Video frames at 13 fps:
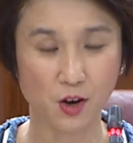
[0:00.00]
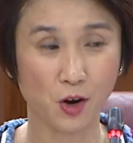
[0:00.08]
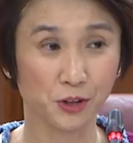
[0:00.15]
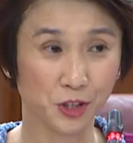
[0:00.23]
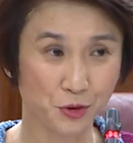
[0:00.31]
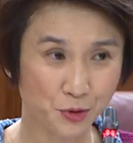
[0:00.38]

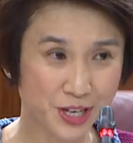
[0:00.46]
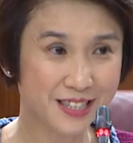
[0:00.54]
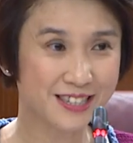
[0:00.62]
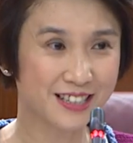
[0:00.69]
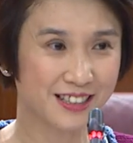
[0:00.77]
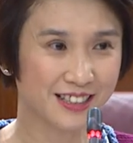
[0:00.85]
on a
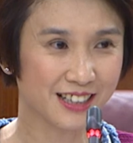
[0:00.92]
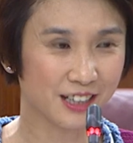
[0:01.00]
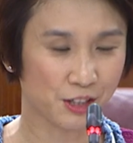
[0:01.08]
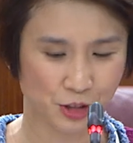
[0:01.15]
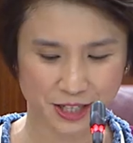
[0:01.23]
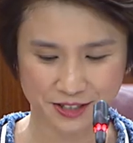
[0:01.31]

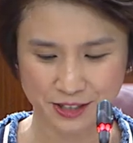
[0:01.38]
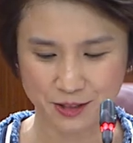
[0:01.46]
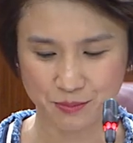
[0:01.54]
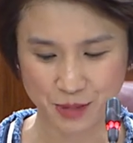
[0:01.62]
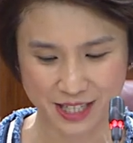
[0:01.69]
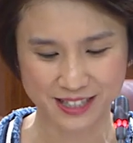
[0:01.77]

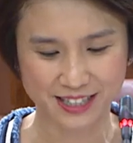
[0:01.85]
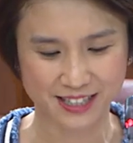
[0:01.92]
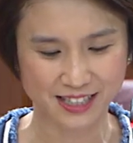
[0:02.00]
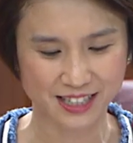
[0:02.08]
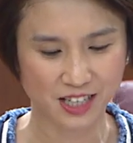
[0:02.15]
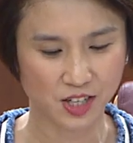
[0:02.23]
risk-adjusted
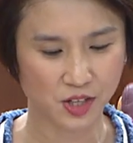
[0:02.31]
basis.